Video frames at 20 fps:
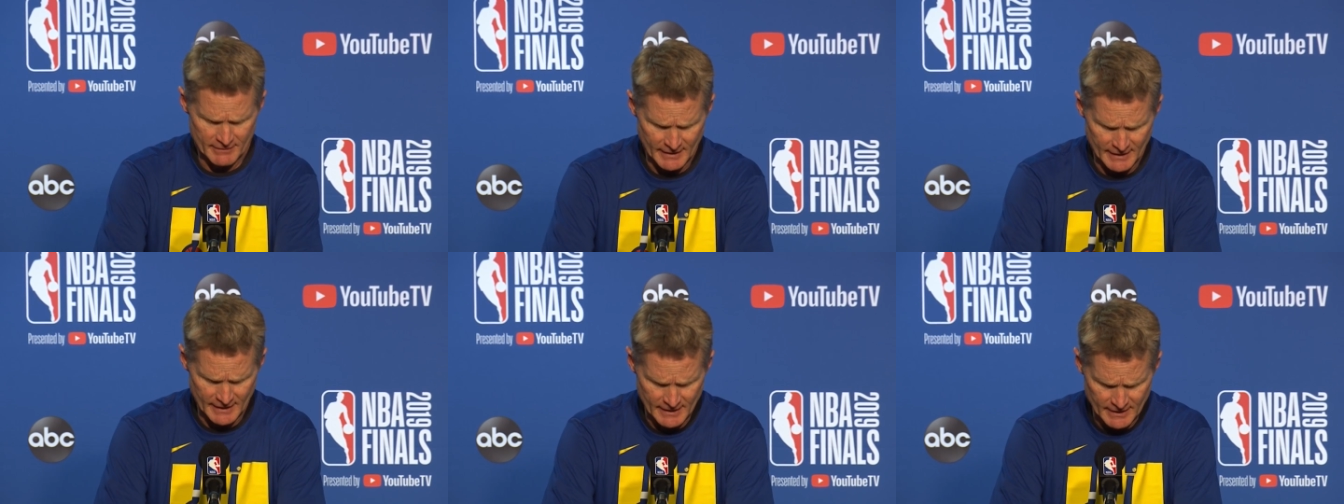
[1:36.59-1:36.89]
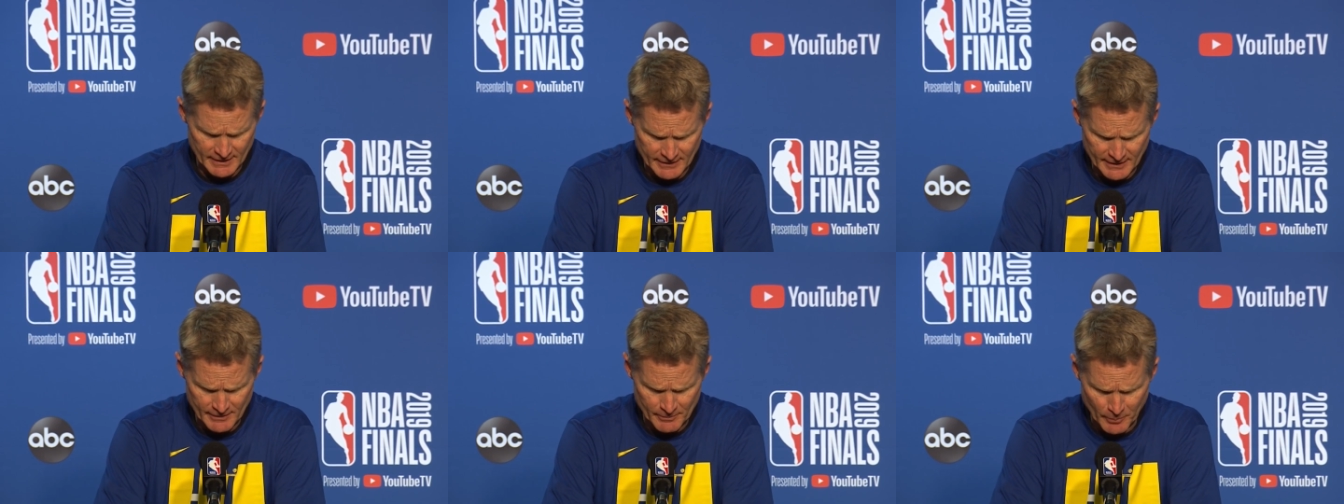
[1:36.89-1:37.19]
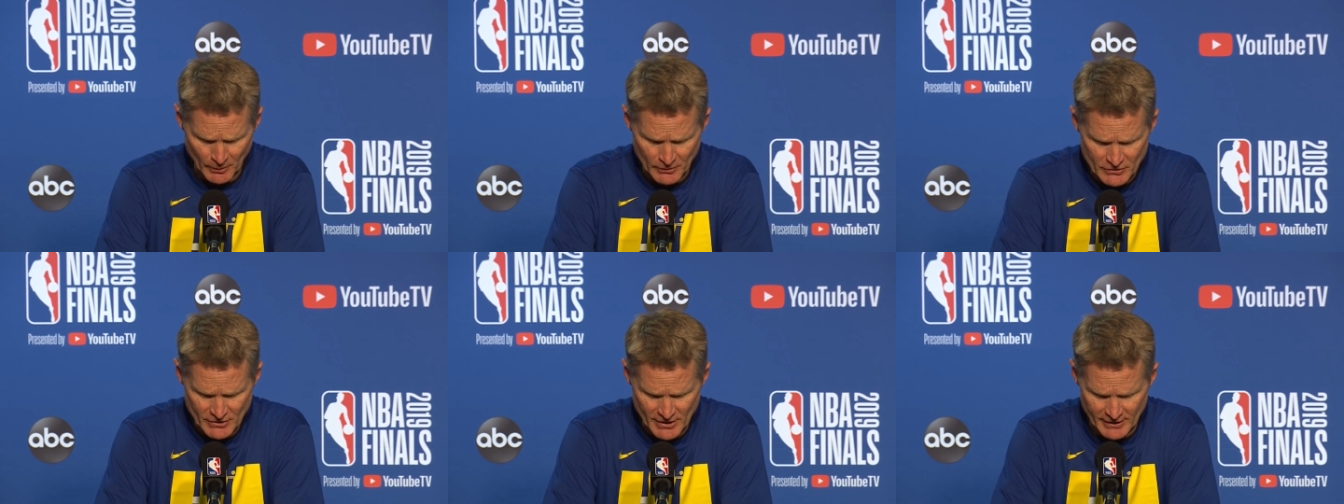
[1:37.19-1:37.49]
and in
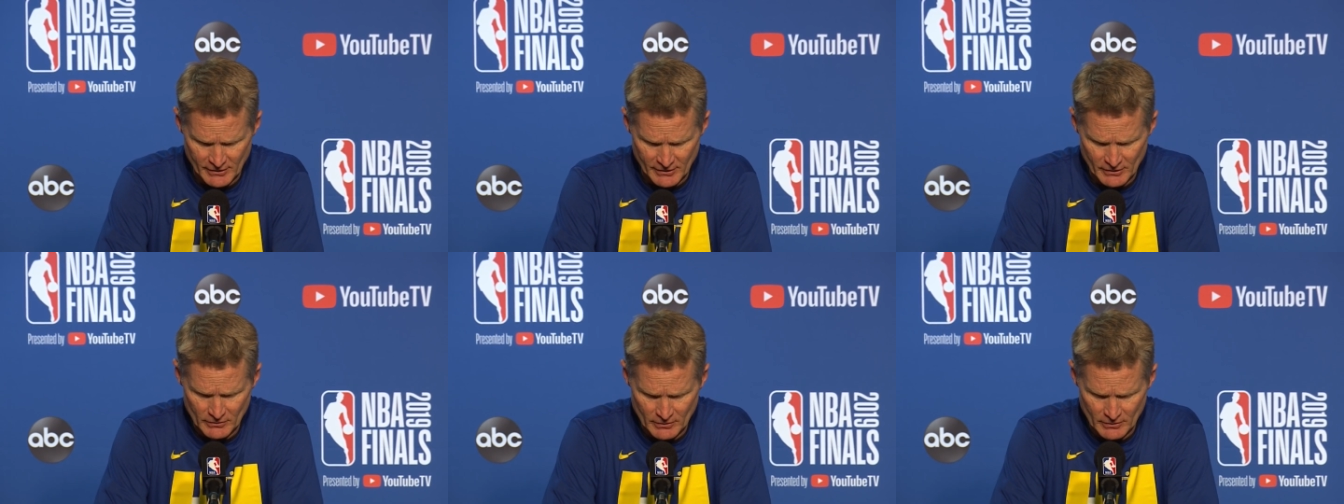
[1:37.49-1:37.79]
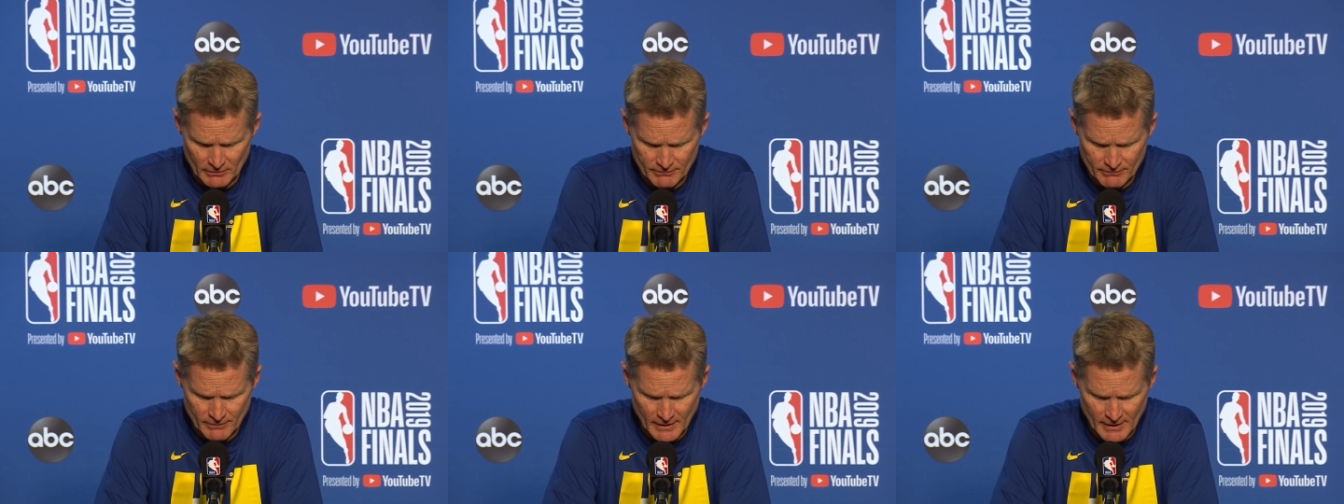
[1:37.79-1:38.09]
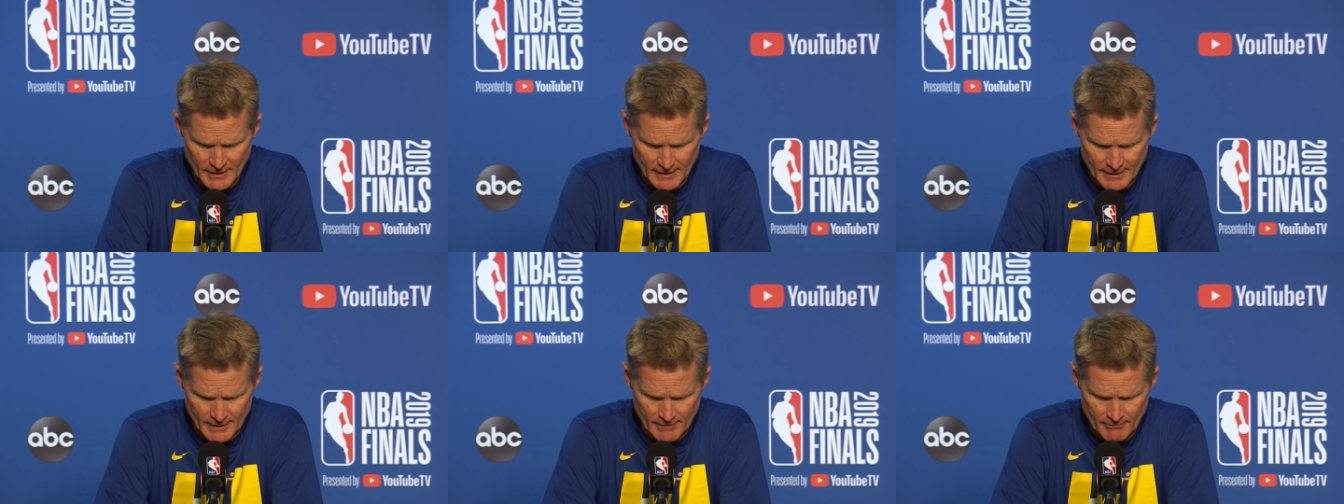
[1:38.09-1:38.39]
particular,
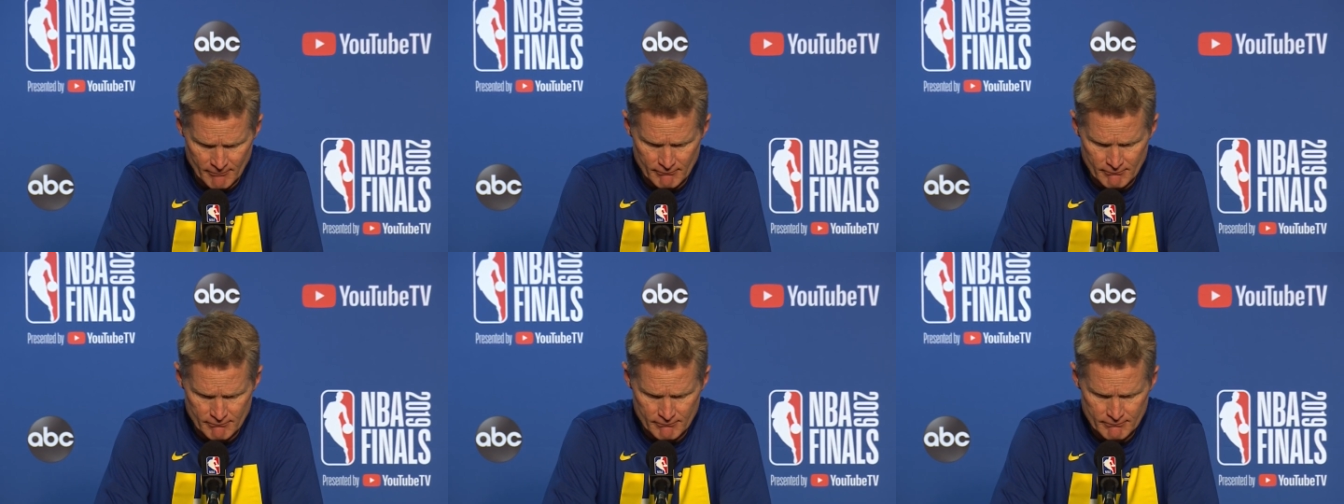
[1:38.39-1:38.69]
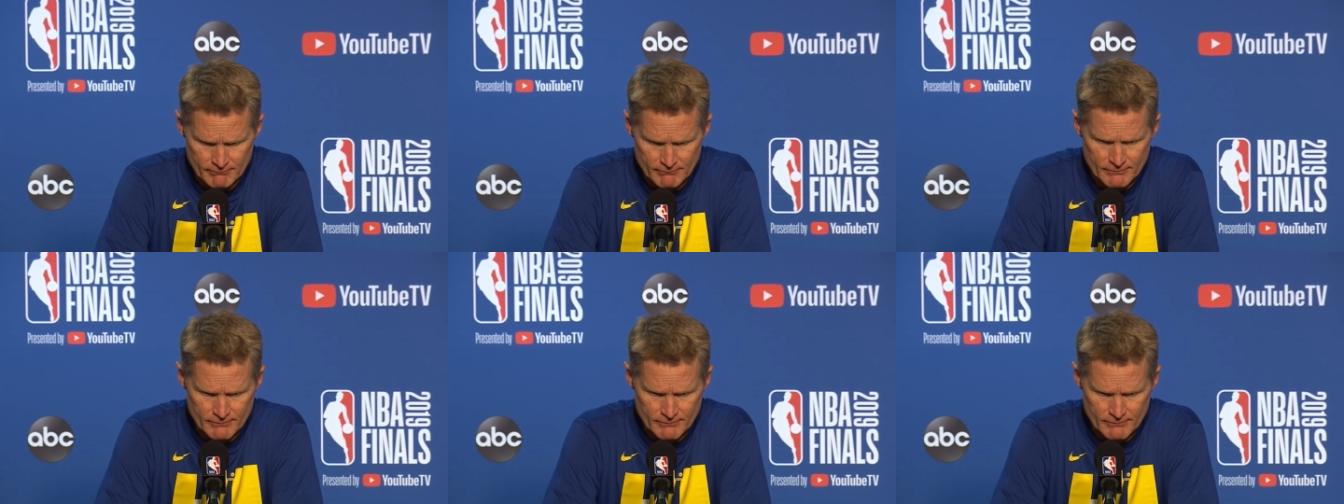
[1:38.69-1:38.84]
um,